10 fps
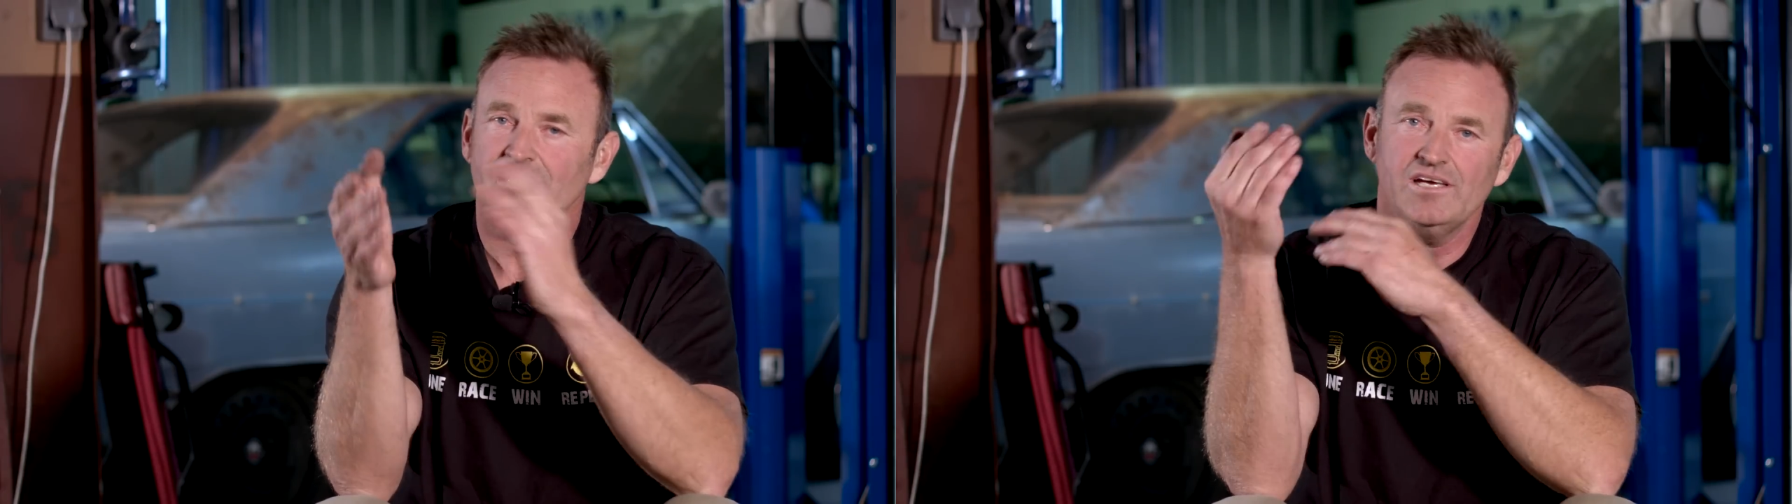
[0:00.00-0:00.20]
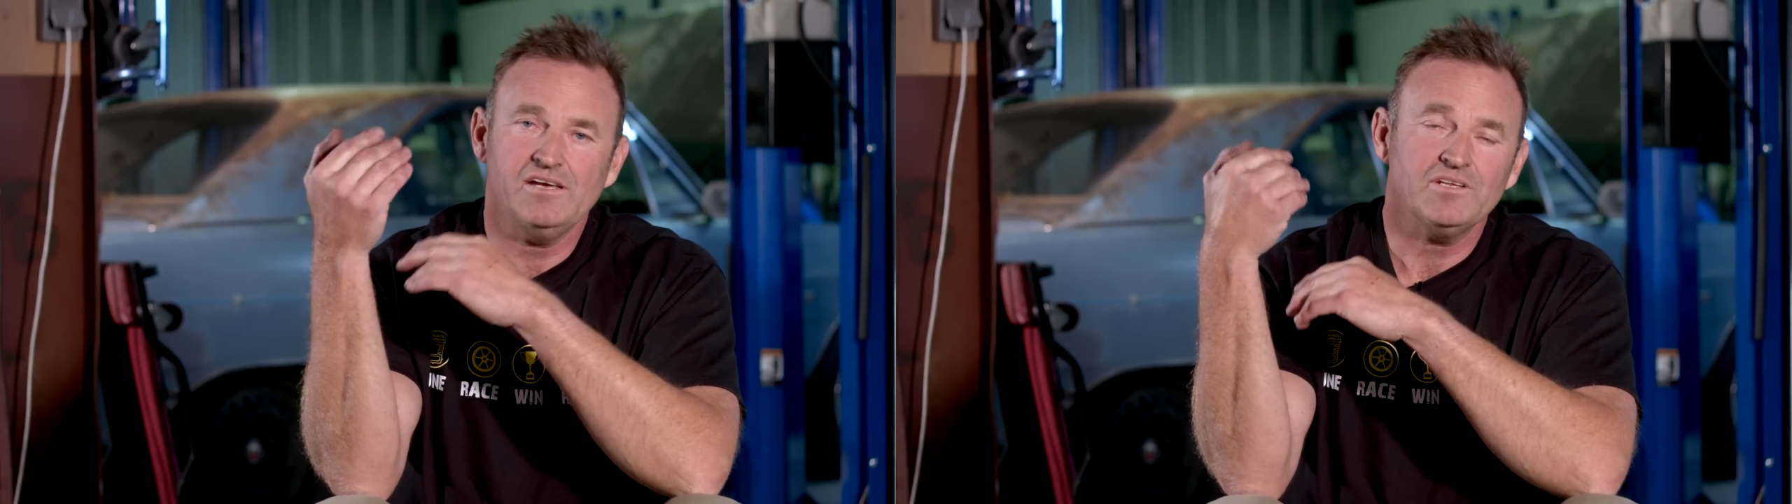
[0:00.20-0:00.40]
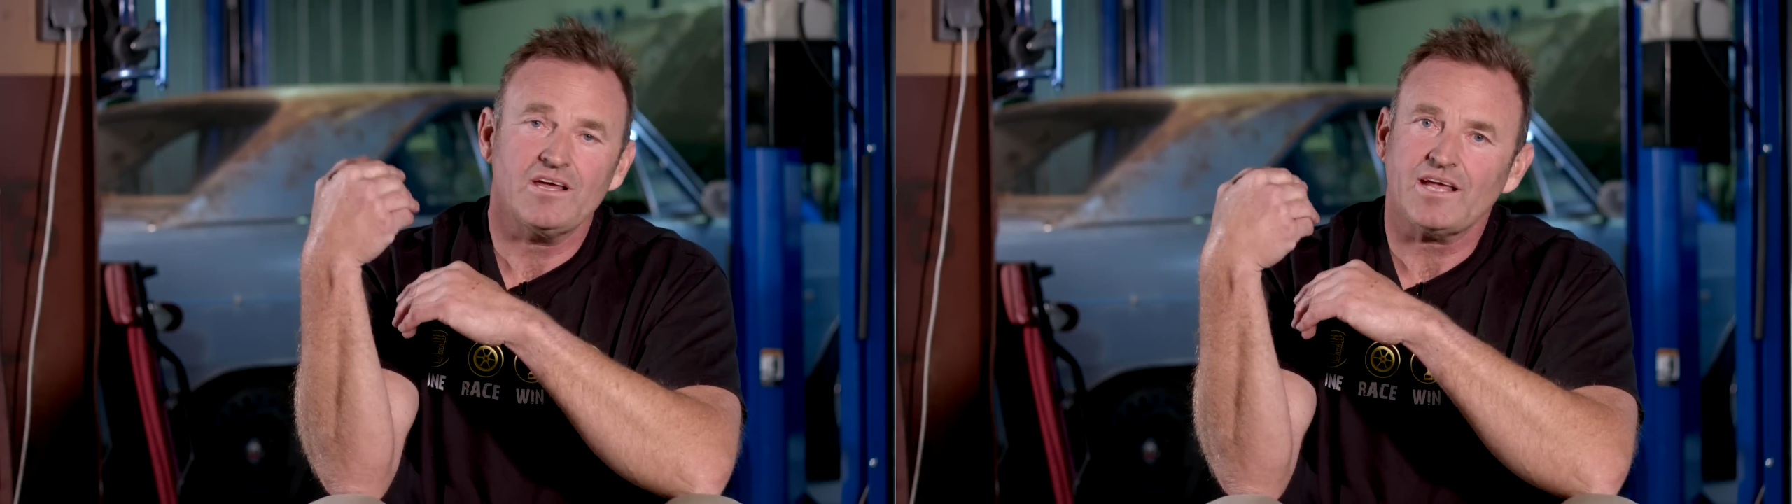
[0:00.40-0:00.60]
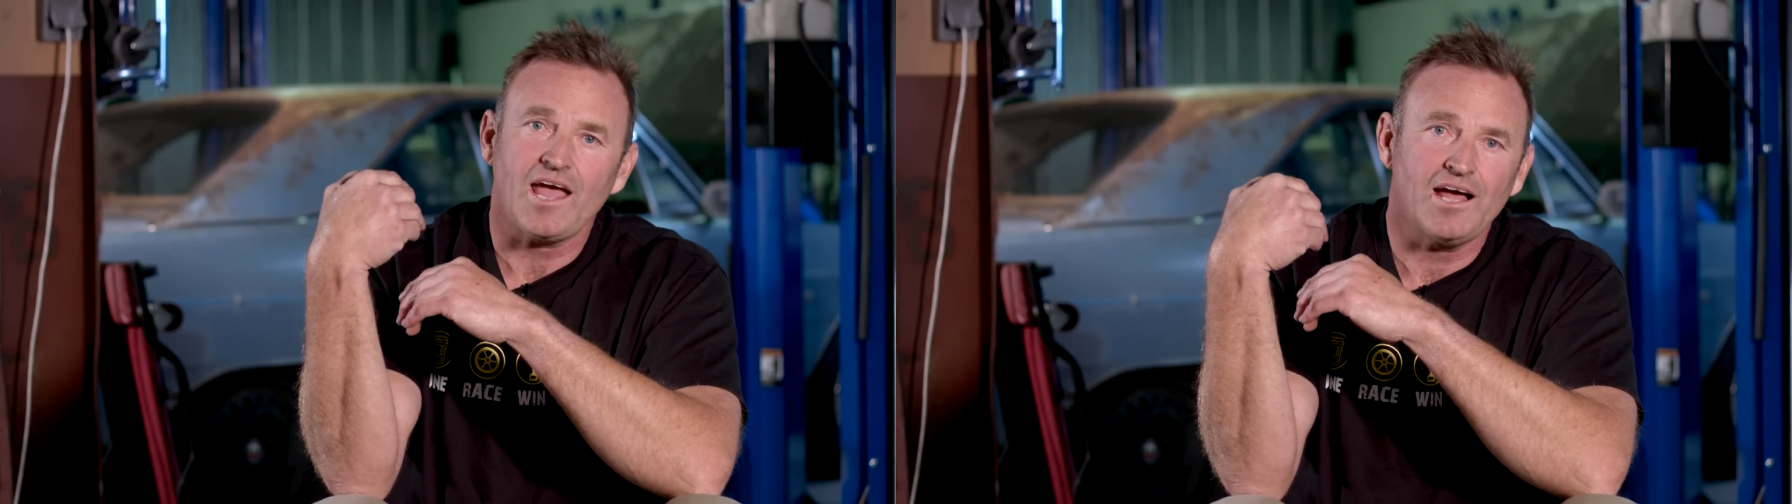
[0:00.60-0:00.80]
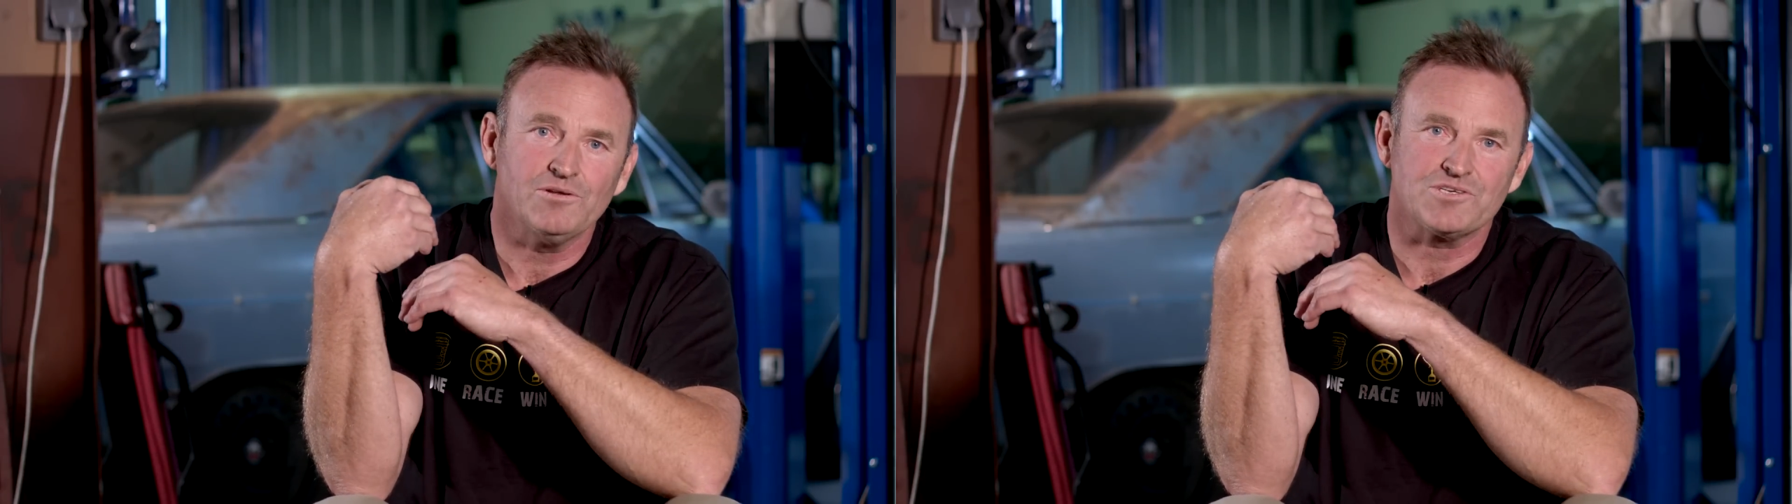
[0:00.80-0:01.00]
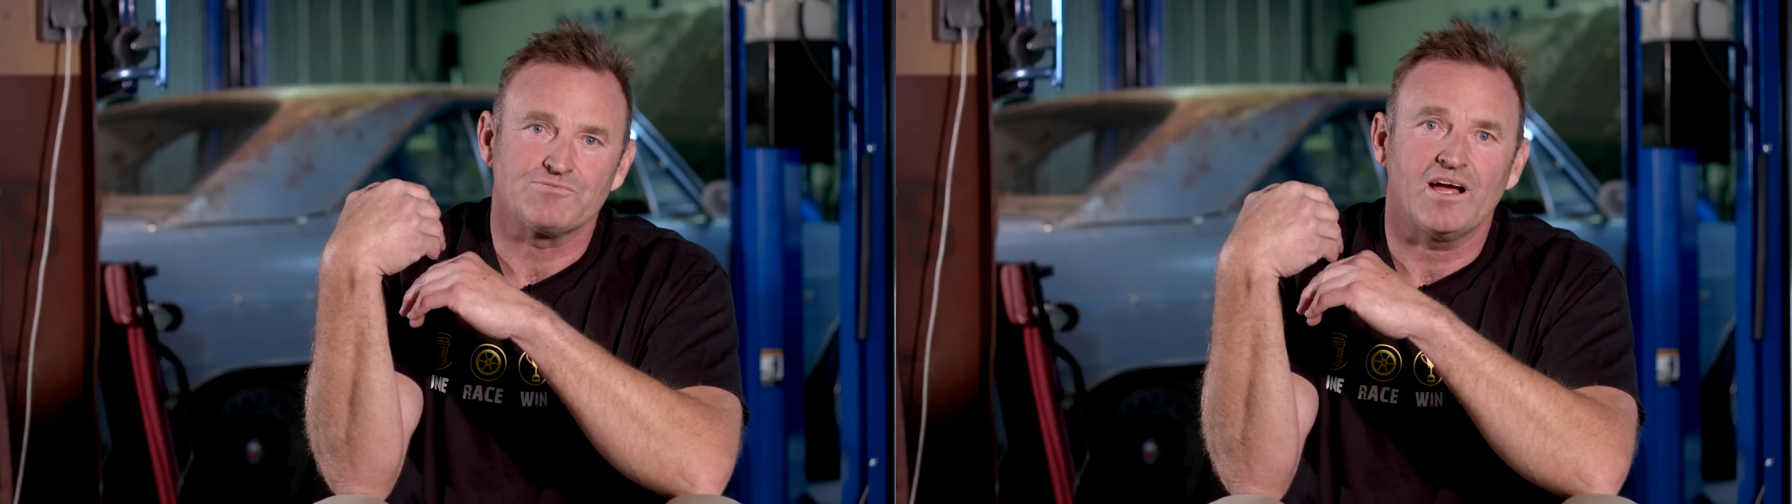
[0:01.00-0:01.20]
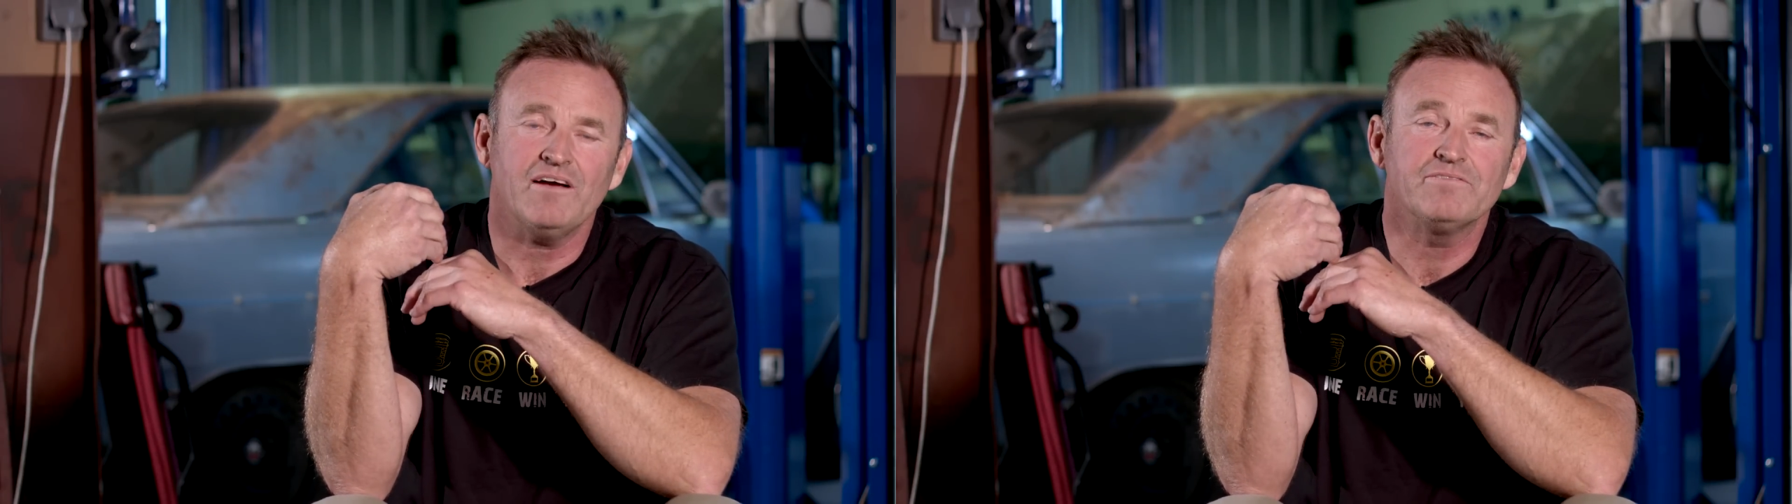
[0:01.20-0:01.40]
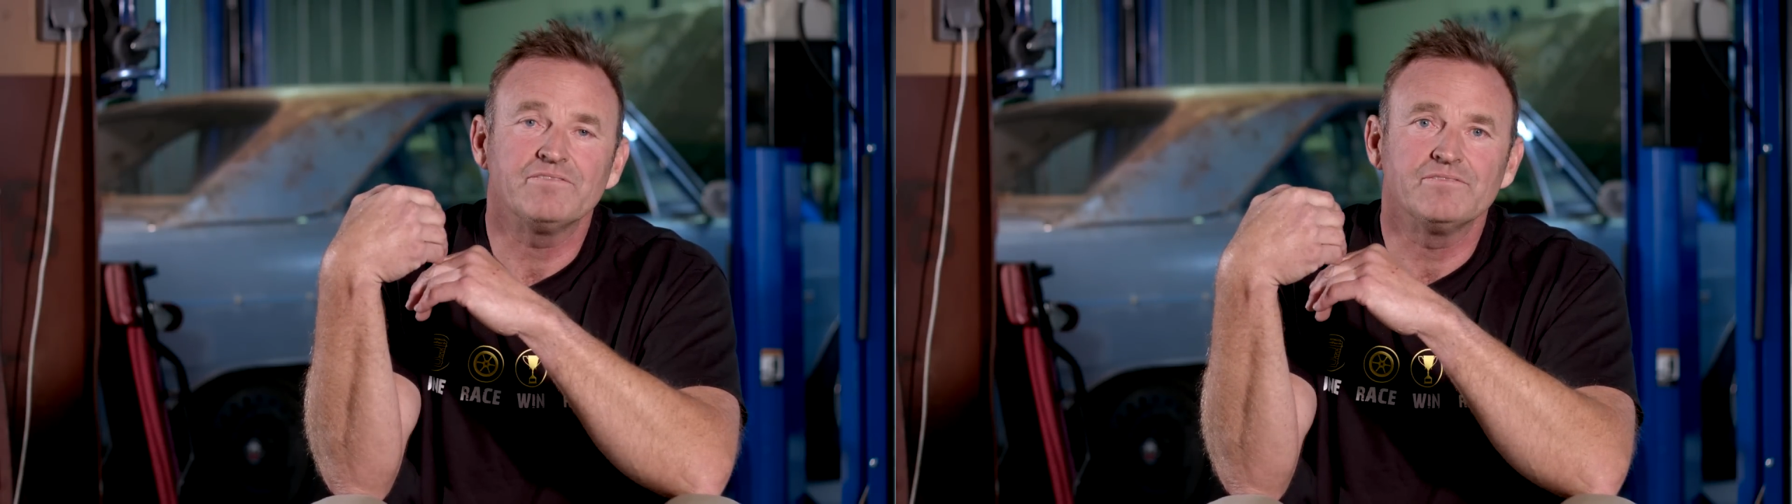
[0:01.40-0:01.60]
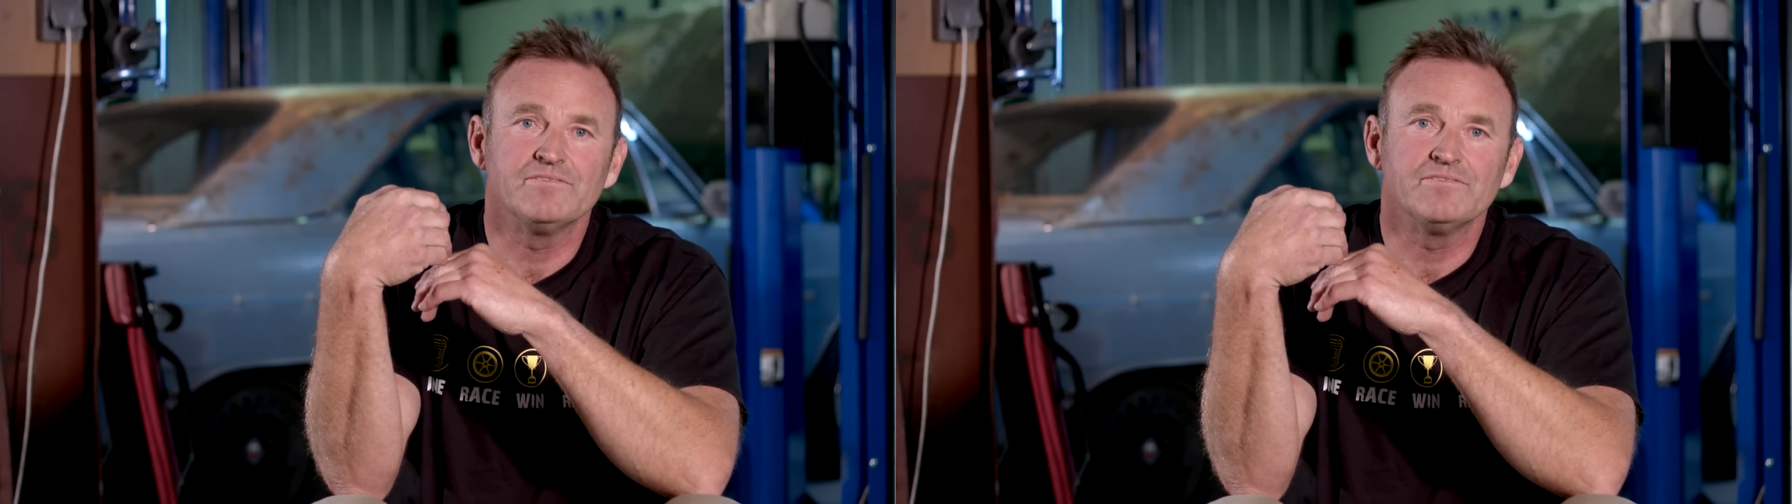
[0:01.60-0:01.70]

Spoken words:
Even though the car looks rough,